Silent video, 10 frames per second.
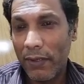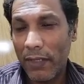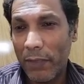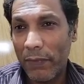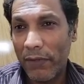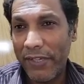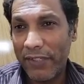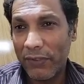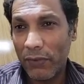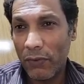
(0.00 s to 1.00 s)
couple of
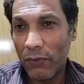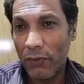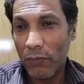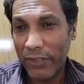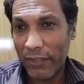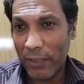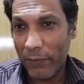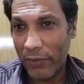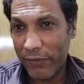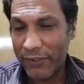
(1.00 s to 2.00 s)
weeks ago, more than a
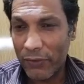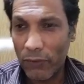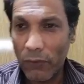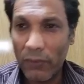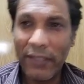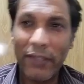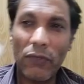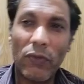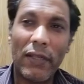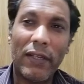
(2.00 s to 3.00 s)
couple of weeks ago,
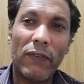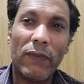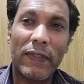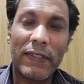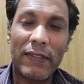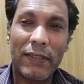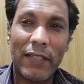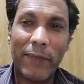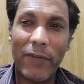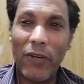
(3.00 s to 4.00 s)
that OLA
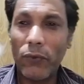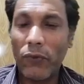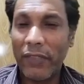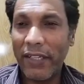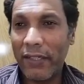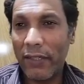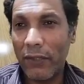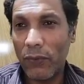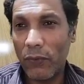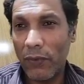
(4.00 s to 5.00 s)
was about to take
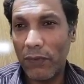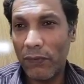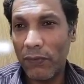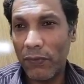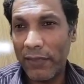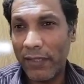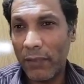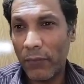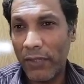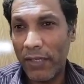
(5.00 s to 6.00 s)
control of
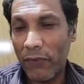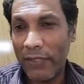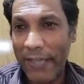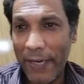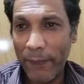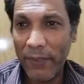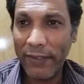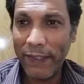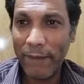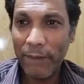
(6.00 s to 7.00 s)
Negali Burana. What happened
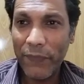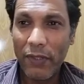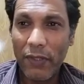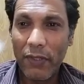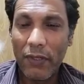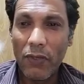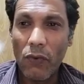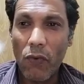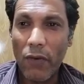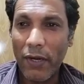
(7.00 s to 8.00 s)
there?
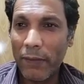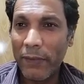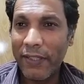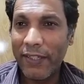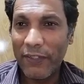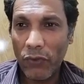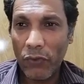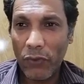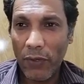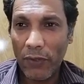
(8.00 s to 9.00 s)
Oda Turbi has
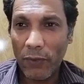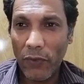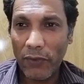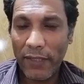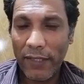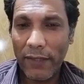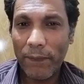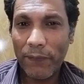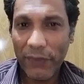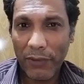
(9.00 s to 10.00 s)
not talked about
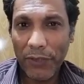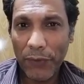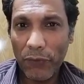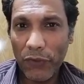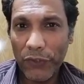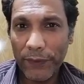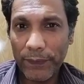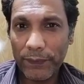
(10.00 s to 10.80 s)
that. Thank you for watching.